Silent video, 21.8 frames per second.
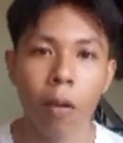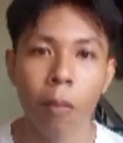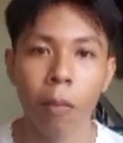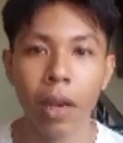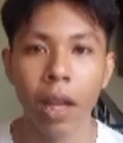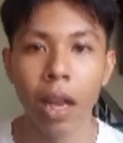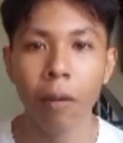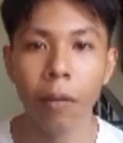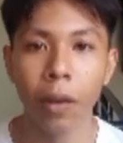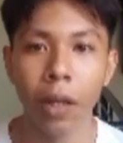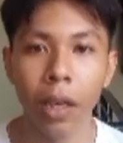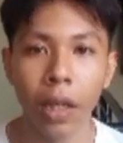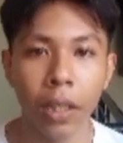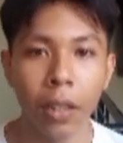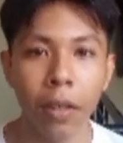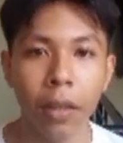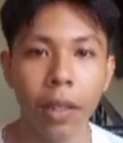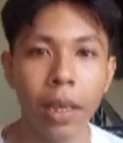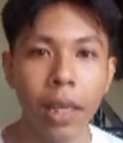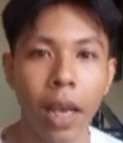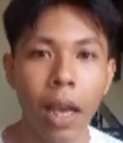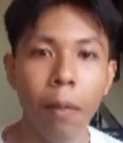Whenever
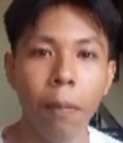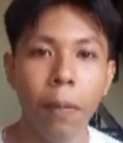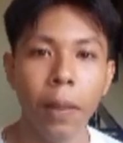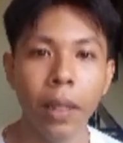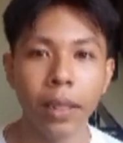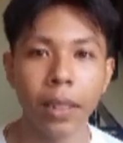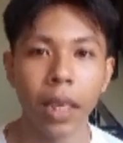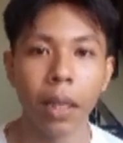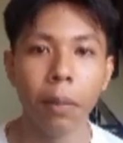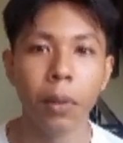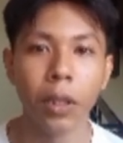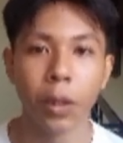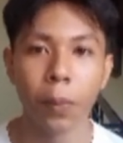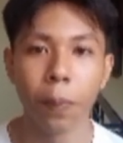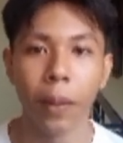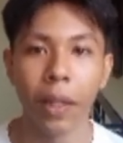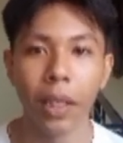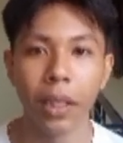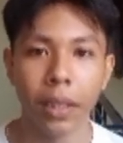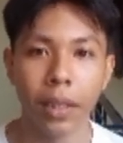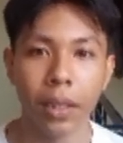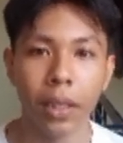you inhabit
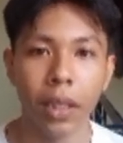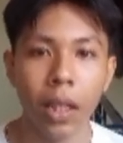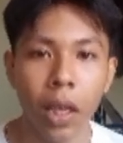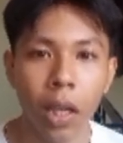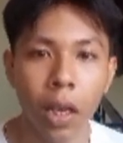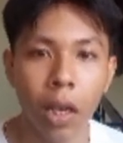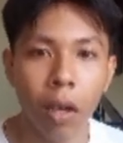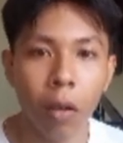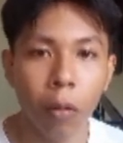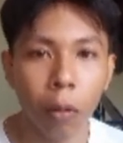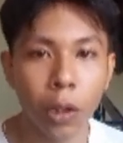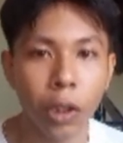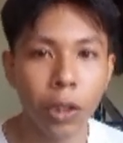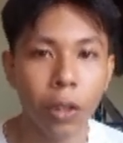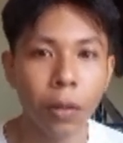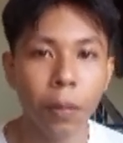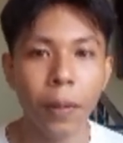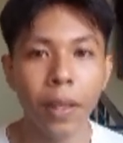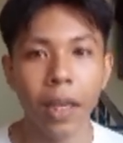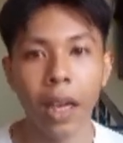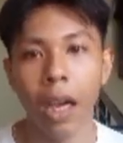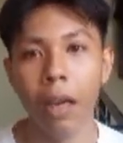cyberspace, would
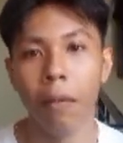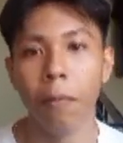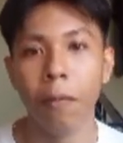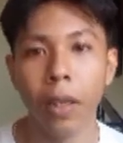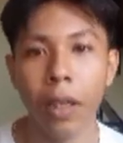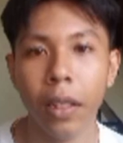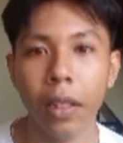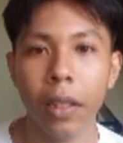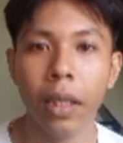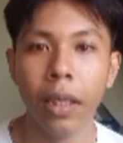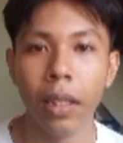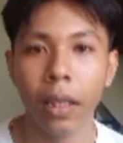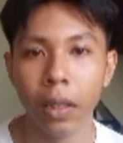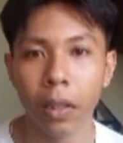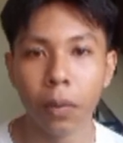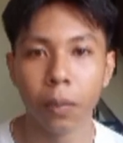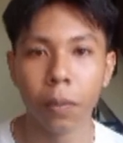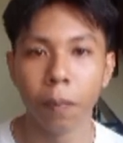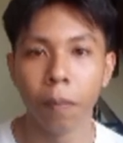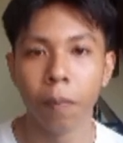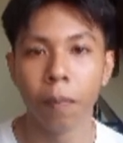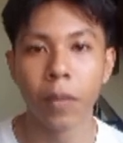you behave brotherly
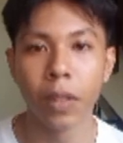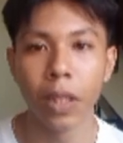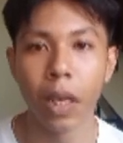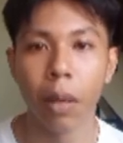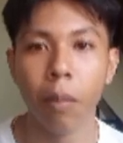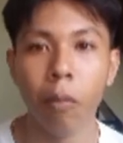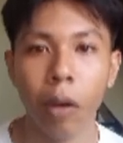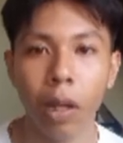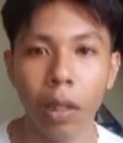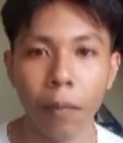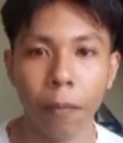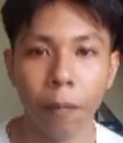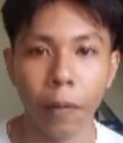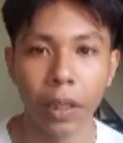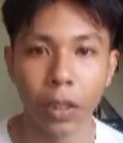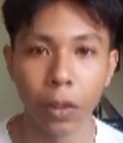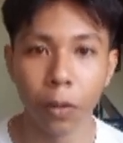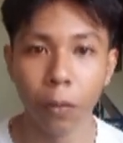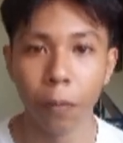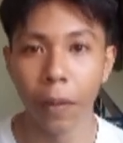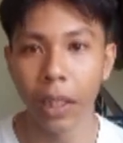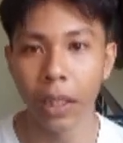to someone
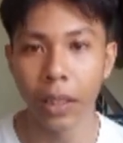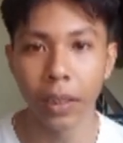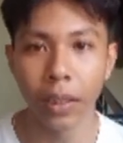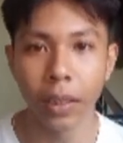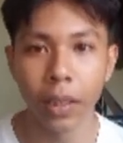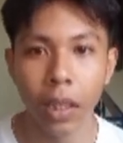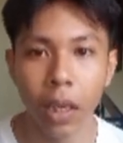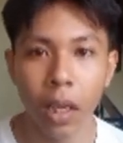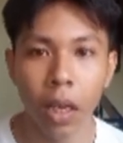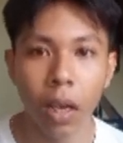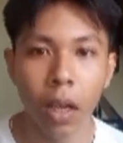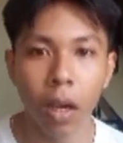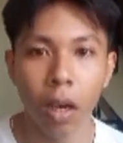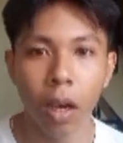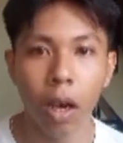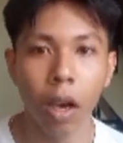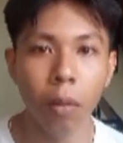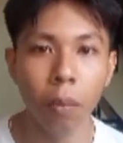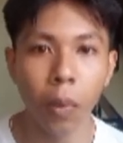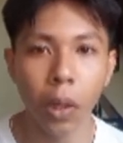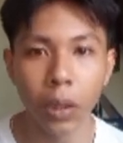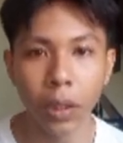face to face?
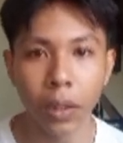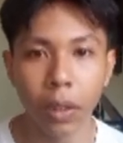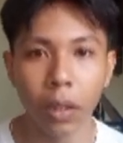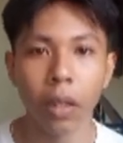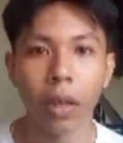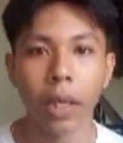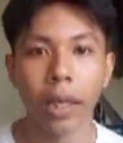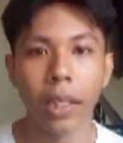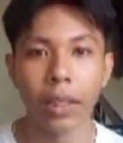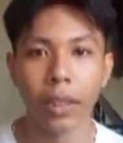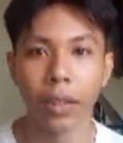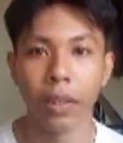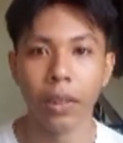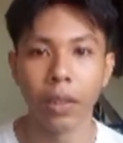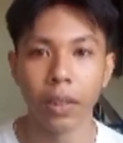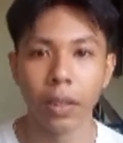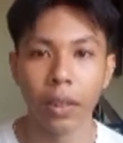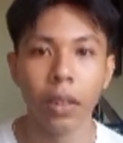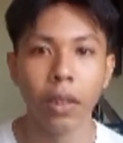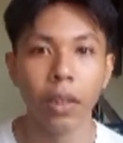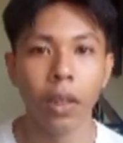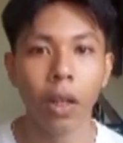On most
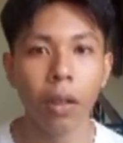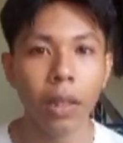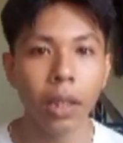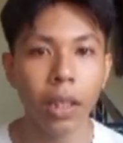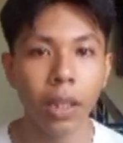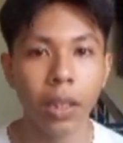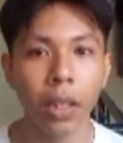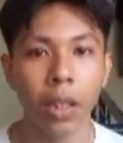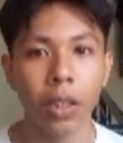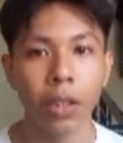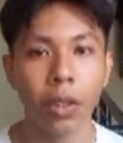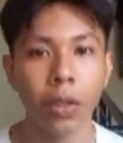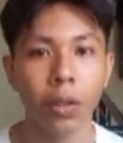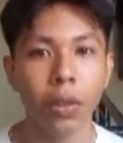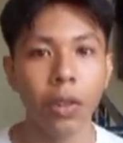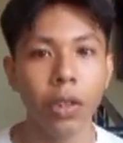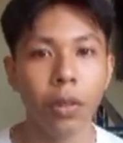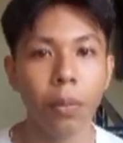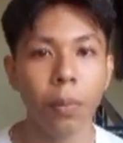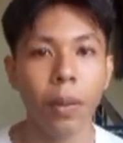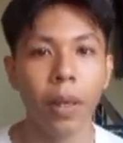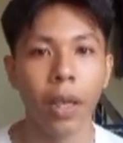occasions, no neither
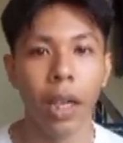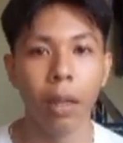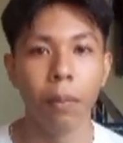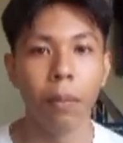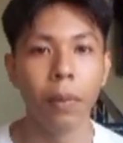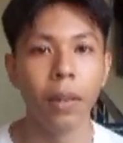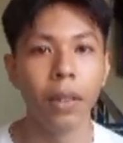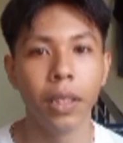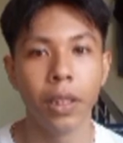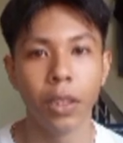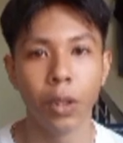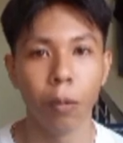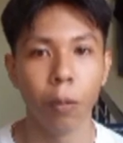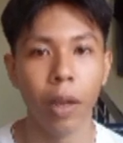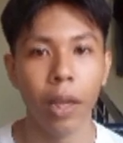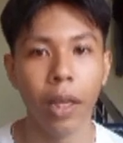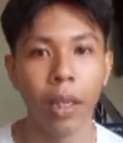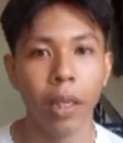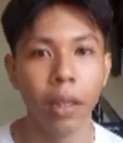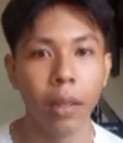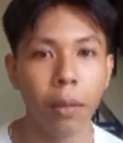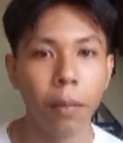should you behave in this
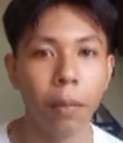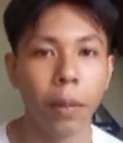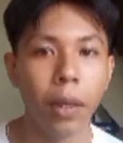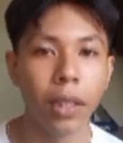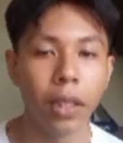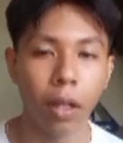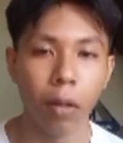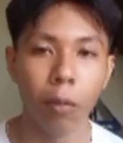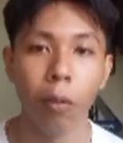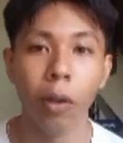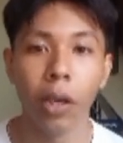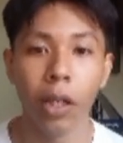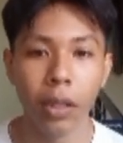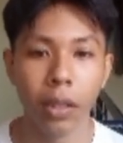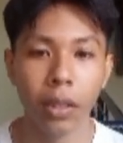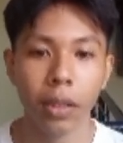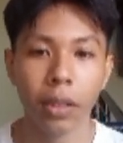way in the virtual world.